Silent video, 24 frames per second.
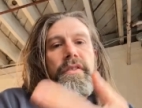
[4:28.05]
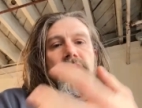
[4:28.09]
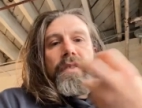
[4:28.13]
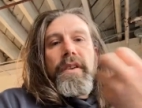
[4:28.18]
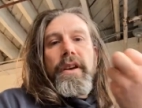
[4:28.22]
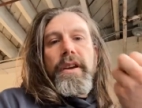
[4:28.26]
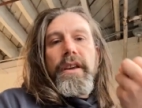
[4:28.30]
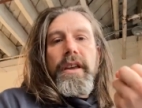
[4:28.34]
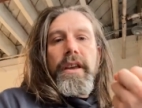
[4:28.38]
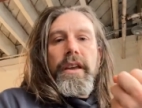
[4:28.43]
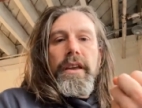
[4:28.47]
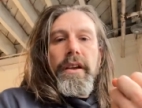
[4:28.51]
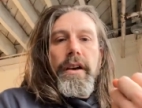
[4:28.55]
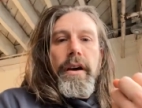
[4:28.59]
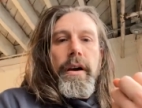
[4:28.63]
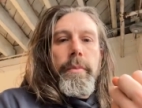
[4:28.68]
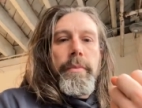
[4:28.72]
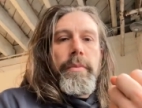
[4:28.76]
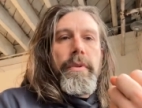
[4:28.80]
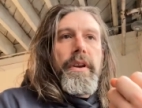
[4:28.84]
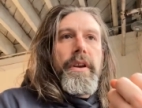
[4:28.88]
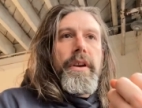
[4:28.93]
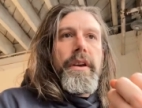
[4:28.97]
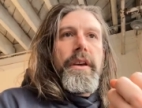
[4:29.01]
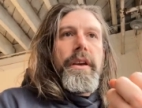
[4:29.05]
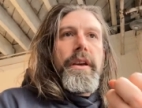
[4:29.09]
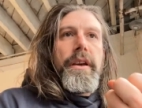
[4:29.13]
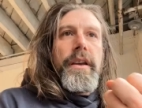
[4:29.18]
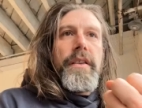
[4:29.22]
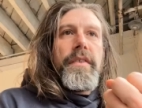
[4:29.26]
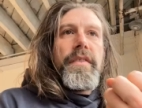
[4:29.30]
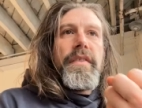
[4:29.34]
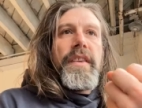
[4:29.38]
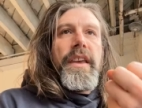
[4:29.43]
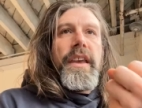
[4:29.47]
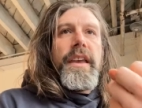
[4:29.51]
it's sucking it up,
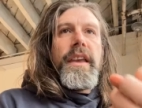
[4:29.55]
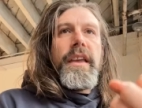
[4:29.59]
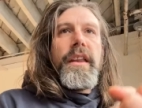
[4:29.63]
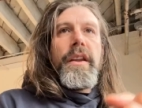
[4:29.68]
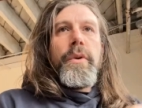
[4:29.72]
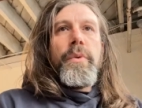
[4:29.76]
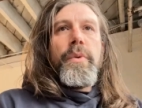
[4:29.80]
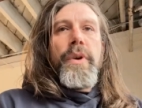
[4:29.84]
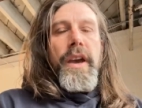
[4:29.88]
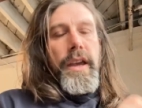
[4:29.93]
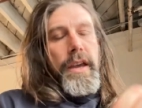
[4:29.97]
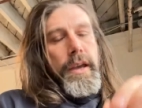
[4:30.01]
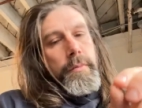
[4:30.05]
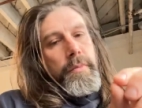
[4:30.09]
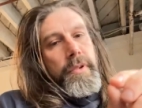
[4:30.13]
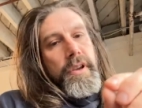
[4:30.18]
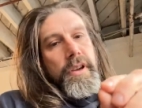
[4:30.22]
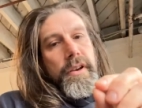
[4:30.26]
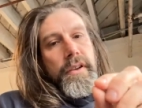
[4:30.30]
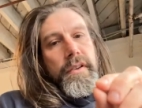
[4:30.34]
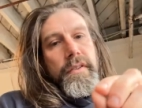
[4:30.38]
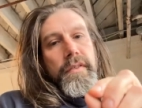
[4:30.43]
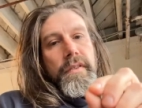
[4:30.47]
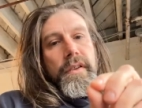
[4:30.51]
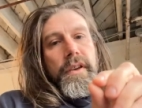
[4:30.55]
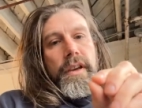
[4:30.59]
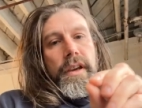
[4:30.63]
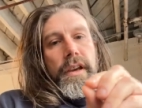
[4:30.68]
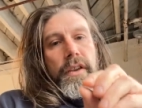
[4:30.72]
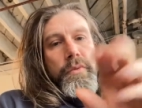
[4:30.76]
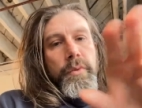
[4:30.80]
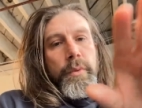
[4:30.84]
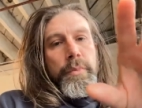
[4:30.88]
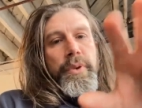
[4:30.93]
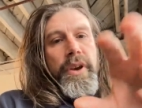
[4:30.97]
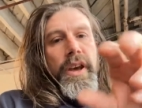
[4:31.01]
it's taking it away, and because
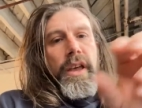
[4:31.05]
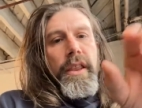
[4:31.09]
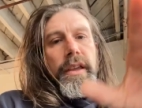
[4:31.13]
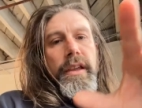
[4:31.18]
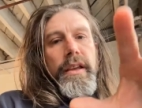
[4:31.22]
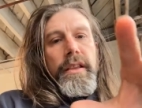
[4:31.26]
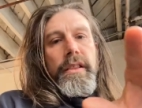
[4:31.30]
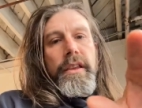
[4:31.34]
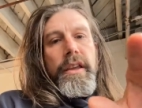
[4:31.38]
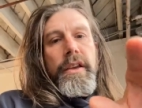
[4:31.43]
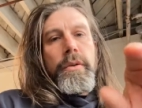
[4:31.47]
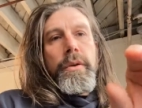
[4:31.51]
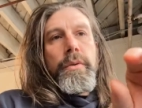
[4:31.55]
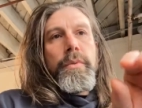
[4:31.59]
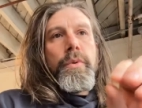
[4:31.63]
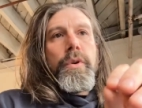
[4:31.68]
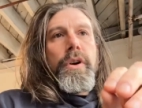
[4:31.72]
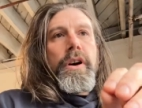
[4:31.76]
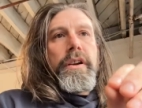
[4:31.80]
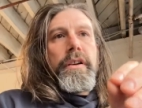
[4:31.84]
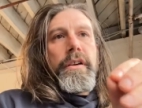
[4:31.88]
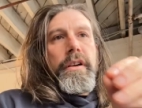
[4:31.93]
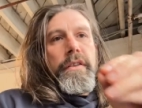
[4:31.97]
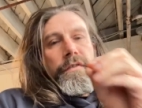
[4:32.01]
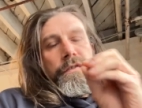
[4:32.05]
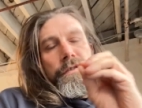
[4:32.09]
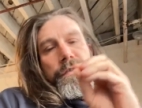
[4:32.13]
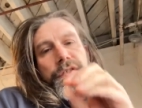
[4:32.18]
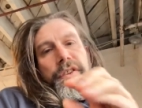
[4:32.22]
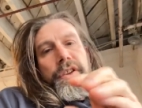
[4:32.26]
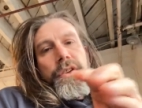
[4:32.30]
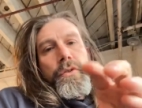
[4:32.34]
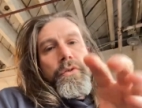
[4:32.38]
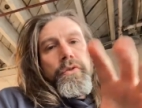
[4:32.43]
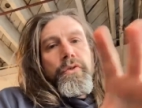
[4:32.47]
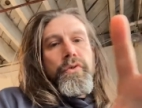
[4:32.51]
it's repelling liquid water, it
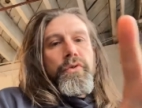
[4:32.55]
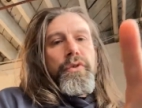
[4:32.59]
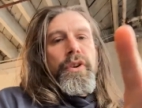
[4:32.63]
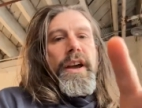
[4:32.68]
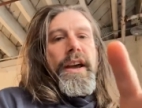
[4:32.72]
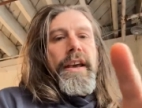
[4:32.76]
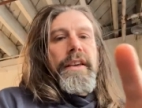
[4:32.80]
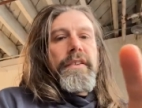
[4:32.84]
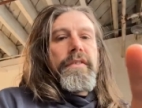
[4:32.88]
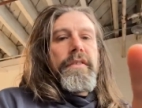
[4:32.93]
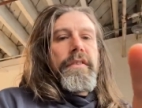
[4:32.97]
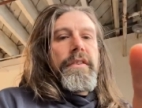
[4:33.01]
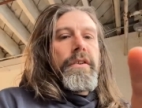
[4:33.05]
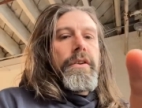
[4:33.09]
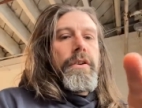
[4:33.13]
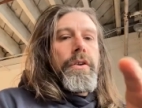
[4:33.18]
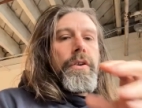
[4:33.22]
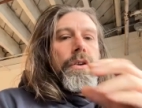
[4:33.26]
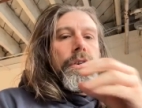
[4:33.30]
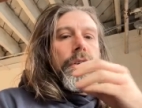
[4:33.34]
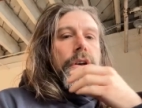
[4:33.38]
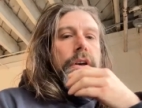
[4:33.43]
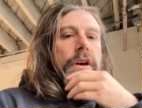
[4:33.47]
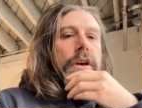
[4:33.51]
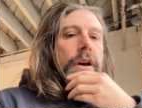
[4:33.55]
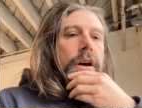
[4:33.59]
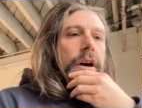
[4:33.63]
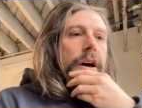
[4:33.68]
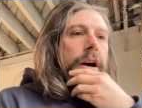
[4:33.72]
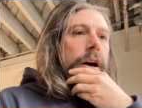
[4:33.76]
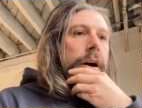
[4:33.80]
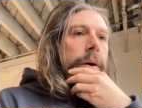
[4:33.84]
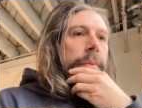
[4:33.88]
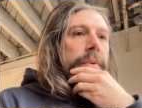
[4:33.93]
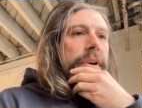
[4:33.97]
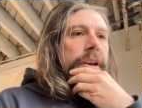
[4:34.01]
feels dry still,
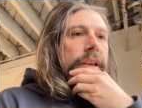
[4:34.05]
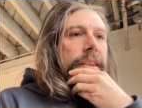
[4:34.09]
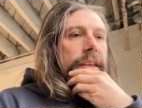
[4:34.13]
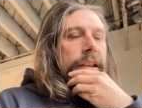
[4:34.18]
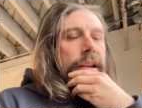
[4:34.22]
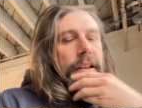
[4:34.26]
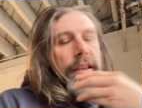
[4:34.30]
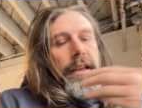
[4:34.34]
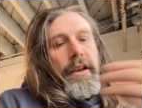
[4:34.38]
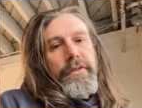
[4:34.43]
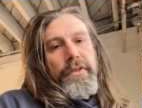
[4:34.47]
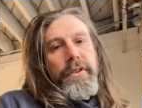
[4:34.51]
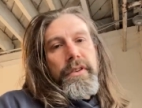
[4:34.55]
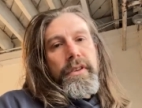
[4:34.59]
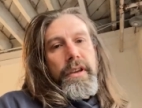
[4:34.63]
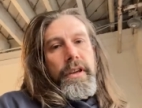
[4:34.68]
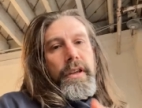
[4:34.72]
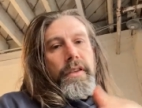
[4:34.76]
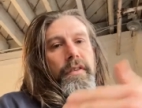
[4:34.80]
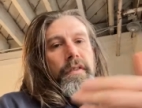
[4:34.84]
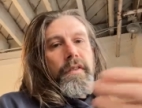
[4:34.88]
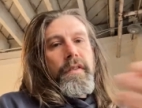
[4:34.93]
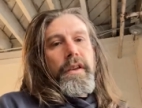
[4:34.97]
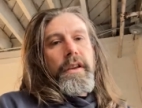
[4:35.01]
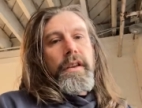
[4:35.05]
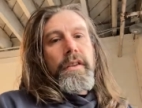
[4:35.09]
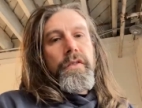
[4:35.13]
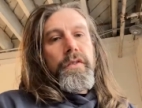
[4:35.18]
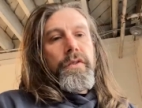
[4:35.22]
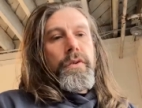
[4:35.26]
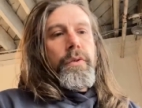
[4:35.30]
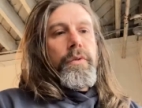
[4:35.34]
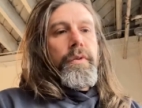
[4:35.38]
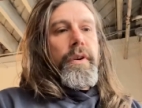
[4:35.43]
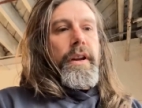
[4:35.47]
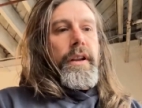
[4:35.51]
um, and that allows it to insulate
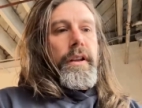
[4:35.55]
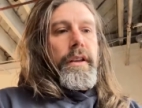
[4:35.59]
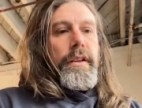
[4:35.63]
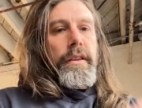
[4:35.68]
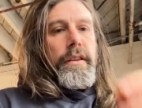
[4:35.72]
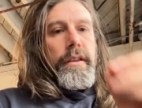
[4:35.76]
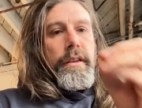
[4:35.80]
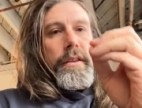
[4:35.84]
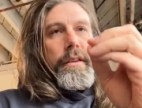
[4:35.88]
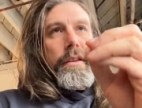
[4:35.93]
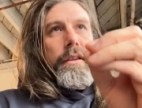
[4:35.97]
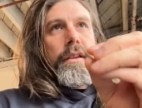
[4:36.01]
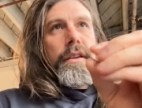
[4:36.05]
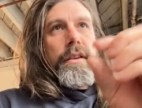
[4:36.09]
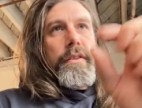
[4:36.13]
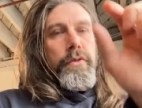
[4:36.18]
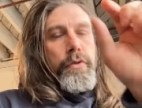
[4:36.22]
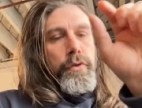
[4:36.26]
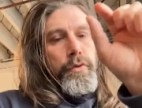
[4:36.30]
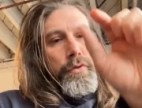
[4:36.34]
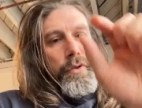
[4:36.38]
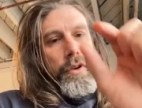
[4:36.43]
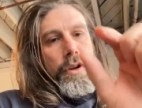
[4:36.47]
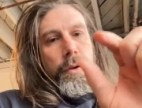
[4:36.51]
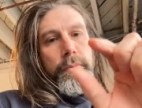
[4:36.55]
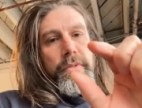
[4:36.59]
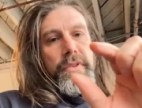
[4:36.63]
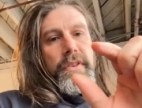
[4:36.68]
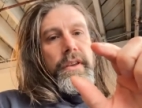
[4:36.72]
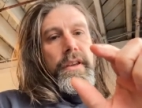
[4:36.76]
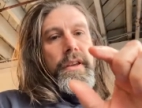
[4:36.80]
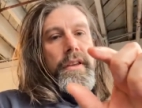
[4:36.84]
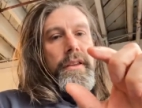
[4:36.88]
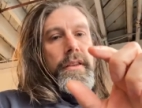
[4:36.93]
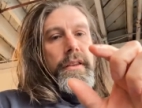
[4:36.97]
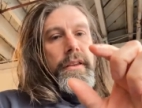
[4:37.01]
too, right? It, it, it's crimped,
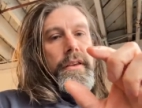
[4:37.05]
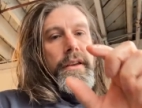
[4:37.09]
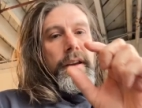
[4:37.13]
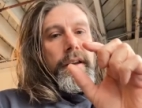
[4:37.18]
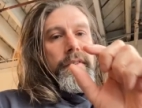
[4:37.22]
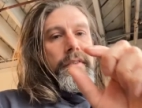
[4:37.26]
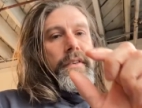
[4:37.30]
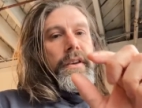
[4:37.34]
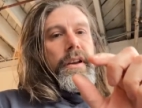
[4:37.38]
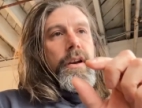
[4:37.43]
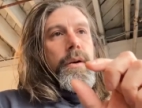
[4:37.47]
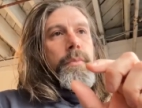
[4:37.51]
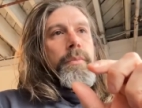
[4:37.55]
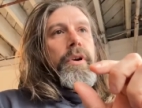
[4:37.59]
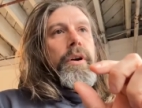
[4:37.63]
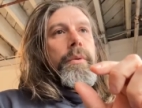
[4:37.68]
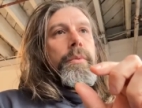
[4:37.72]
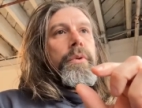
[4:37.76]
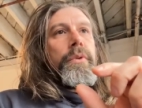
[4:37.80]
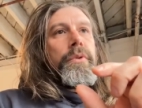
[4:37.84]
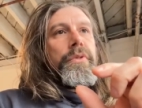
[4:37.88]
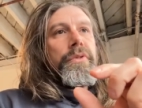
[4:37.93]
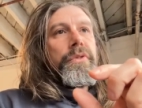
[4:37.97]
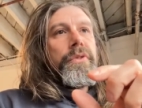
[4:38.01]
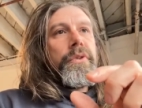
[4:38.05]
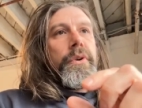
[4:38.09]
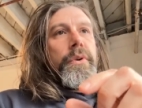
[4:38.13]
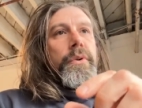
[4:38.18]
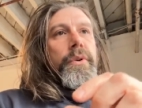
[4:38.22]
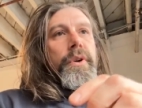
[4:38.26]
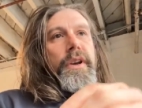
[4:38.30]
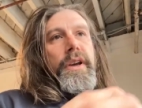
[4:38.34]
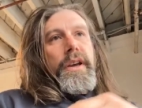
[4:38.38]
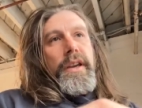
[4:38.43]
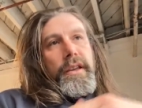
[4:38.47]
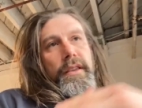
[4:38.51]
it has air bubbles, so
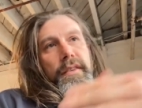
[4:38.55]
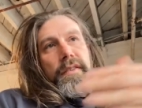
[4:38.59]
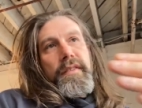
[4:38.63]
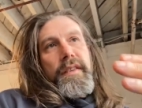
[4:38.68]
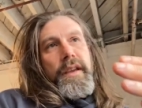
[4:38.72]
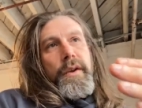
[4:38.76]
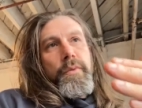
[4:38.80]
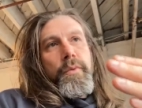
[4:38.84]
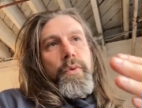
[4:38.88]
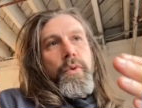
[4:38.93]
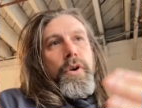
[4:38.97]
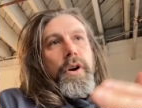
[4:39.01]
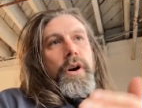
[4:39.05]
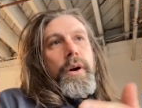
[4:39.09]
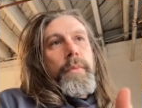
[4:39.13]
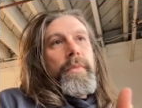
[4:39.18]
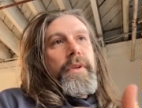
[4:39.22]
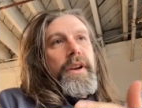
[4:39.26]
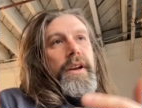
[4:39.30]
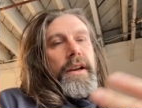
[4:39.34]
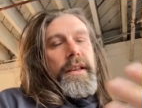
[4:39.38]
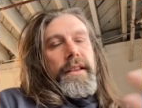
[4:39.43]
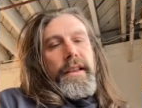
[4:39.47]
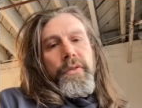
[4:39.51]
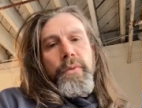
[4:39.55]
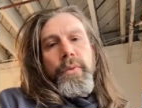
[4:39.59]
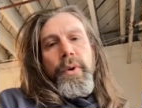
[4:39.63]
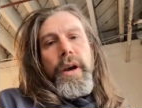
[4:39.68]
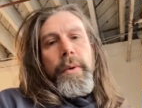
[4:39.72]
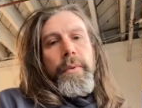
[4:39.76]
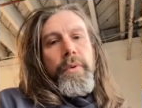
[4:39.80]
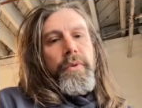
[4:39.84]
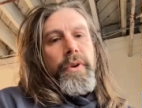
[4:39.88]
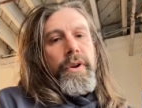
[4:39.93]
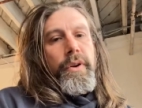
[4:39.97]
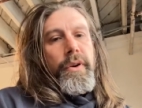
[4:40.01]
it can stay warm. That's
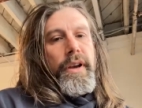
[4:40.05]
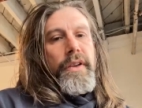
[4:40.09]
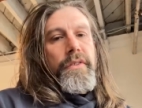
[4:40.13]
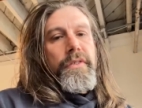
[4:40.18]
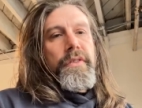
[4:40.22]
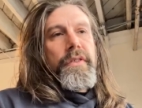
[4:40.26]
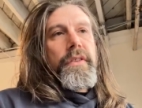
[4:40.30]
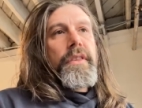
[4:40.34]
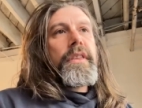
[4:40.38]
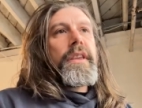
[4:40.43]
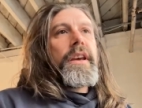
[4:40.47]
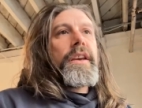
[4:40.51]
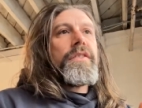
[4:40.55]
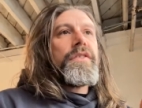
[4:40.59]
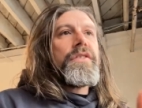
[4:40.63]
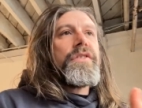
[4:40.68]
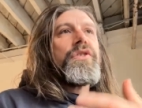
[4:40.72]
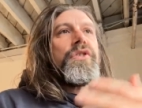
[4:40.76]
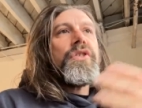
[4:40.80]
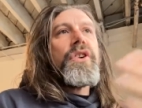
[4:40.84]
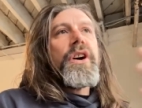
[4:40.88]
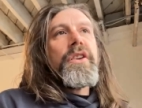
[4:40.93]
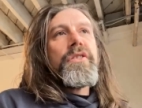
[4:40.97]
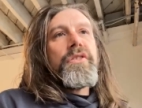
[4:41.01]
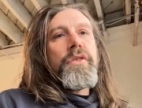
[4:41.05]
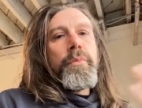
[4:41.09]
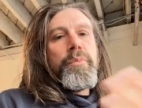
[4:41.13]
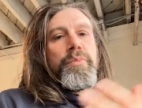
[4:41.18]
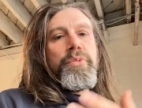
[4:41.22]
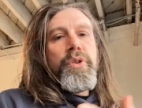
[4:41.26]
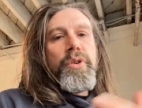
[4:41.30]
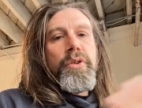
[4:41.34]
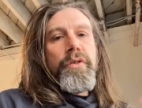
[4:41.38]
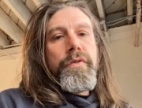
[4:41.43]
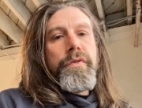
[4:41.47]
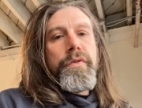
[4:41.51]
why merino has like such a
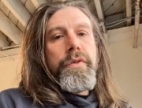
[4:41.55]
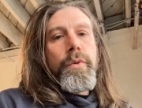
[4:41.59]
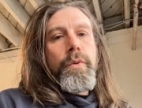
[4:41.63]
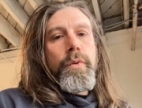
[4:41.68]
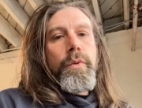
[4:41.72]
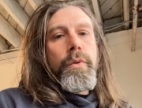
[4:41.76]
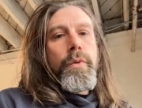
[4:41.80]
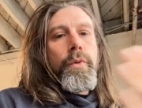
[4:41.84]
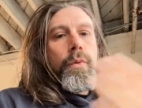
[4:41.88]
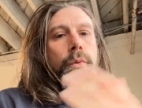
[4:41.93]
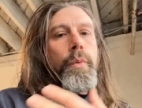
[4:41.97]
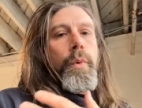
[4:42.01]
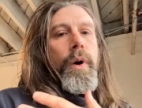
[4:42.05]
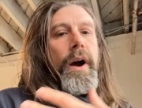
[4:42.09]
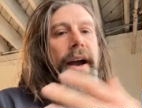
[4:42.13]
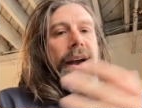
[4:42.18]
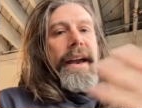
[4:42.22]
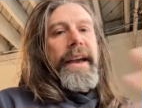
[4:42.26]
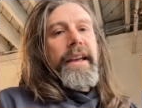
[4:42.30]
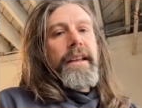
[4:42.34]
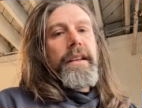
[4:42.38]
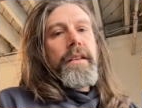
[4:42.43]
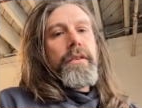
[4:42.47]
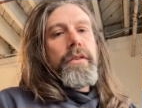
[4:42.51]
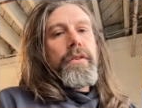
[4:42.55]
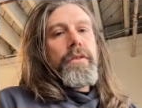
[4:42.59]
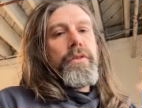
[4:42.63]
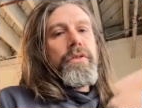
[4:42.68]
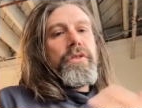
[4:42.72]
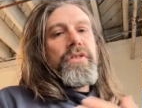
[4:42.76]
beautiful wide